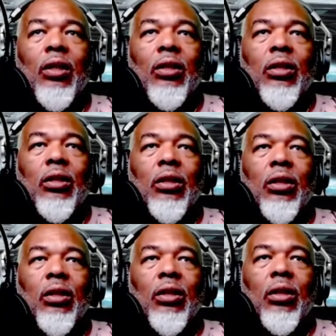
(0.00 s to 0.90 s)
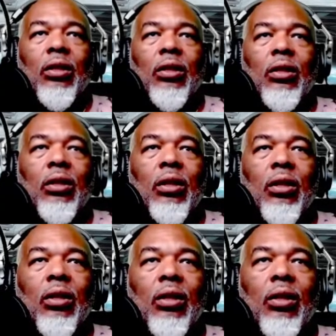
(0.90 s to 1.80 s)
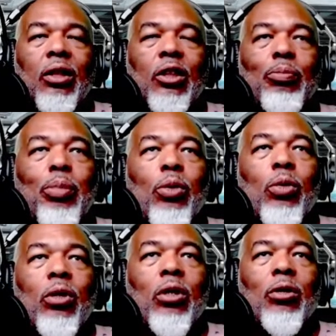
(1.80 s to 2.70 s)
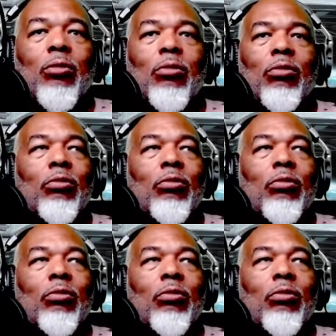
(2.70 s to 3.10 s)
This, this, this poor